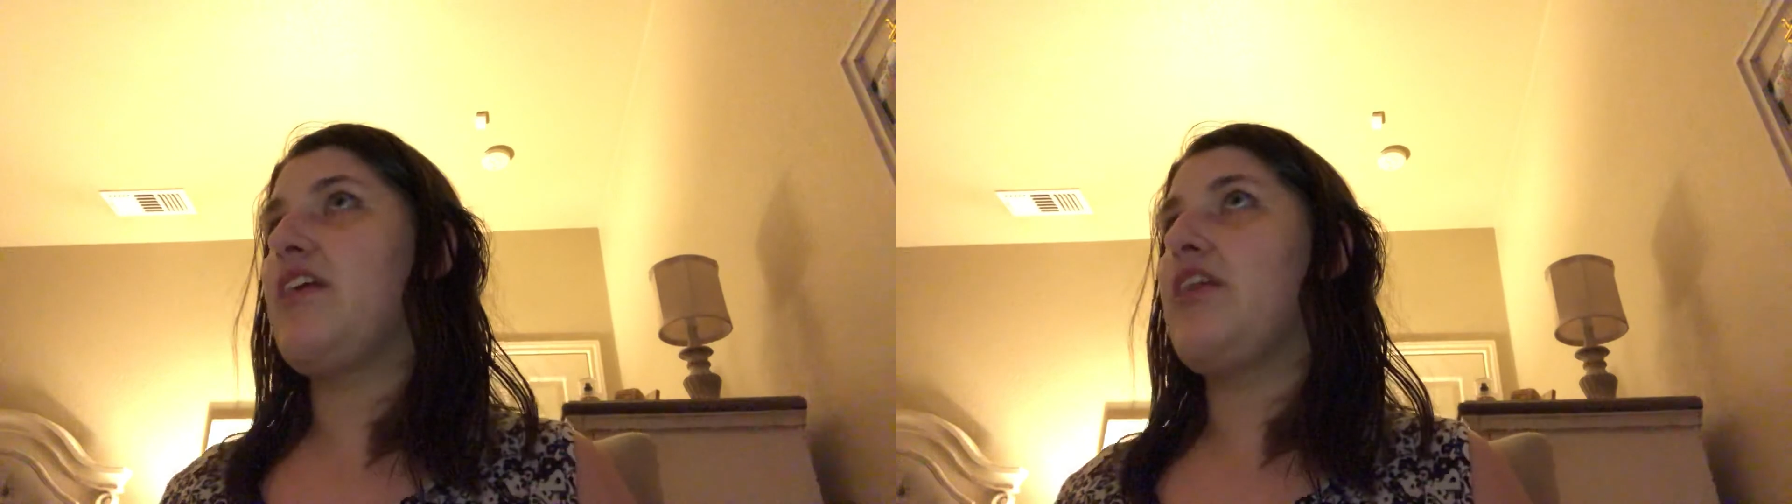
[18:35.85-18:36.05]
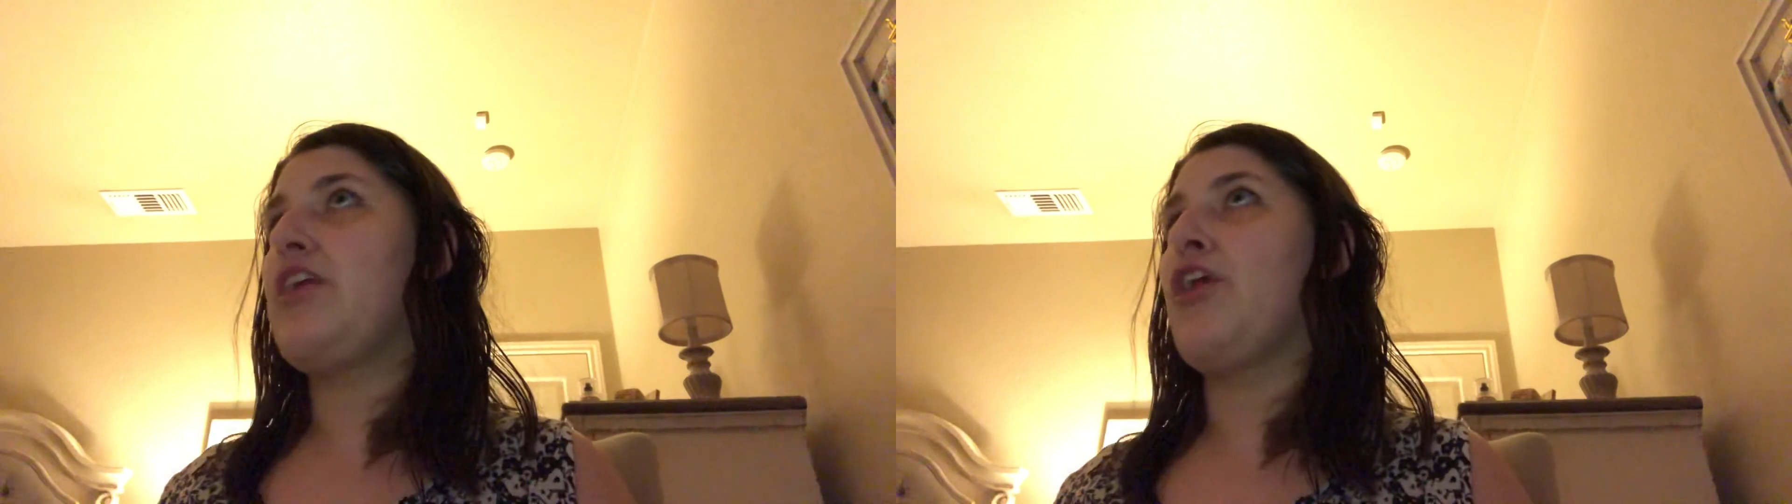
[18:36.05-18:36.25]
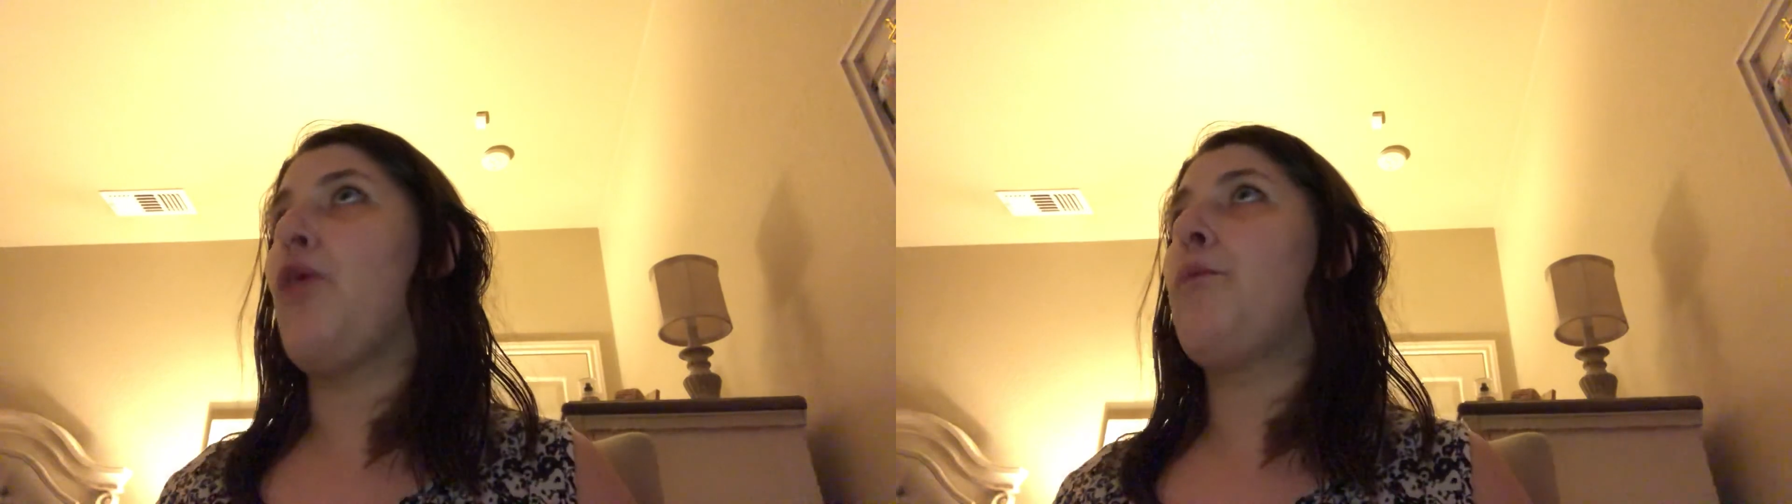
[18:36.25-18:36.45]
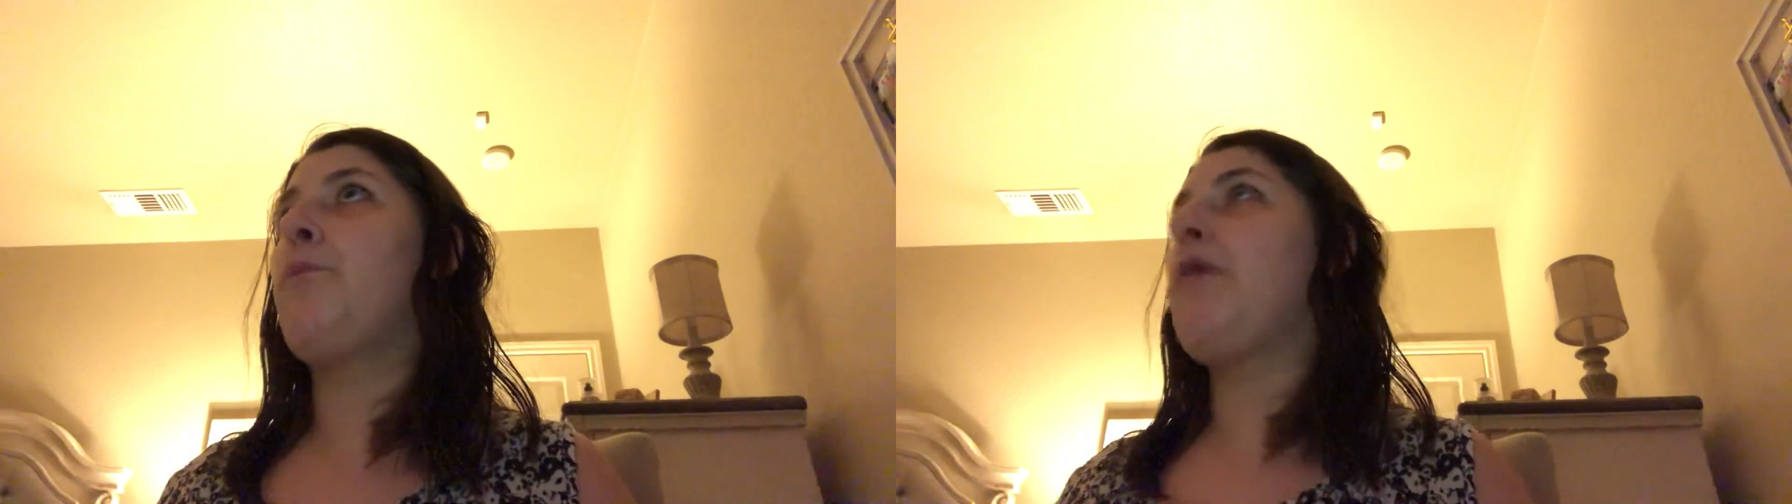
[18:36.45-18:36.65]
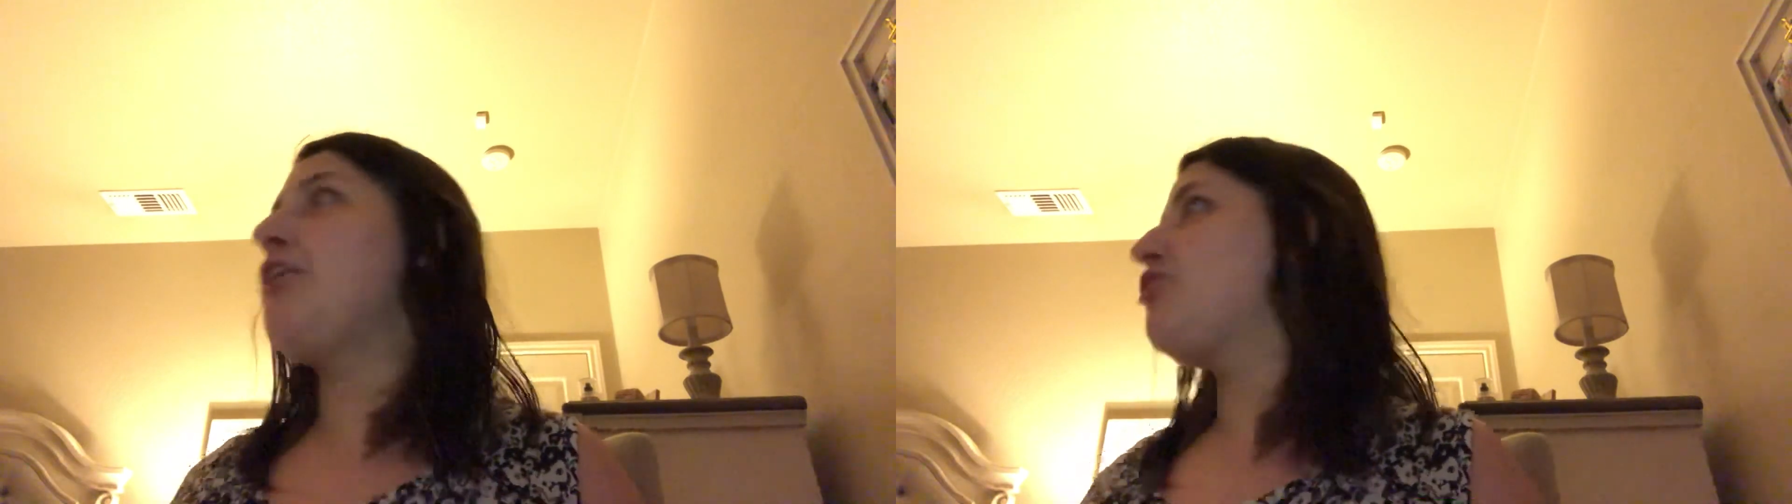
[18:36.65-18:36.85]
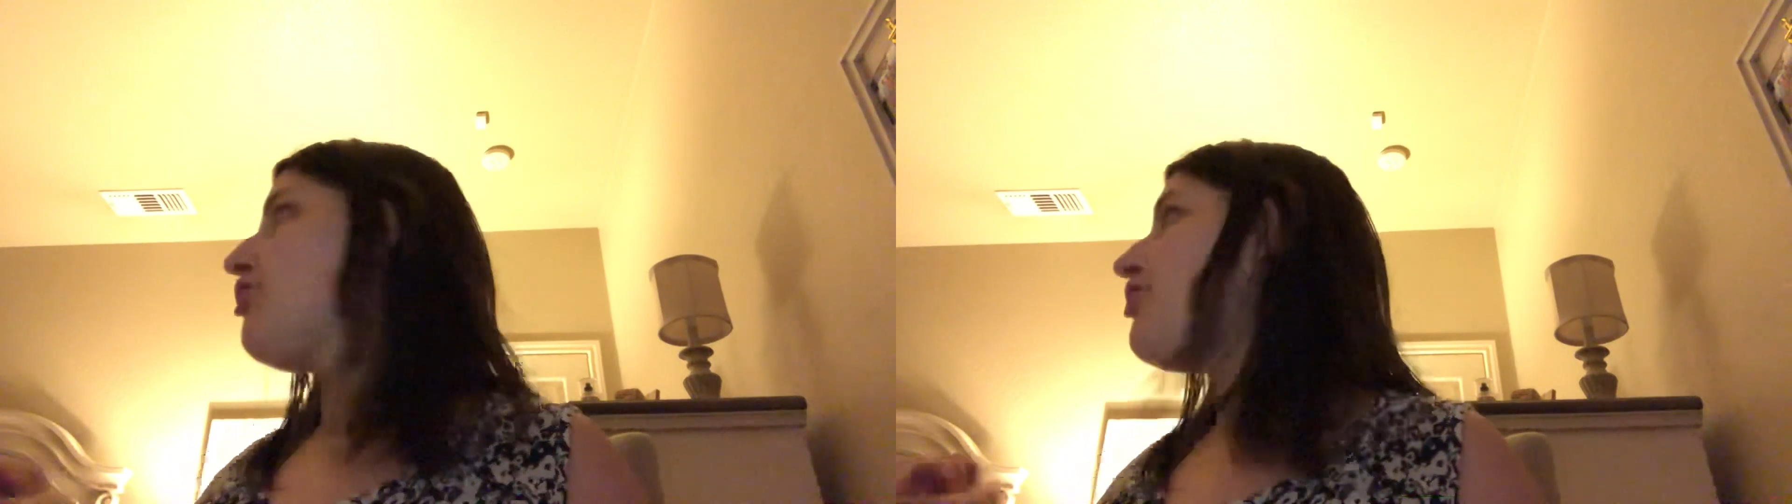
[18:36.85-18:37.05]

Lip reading: make sure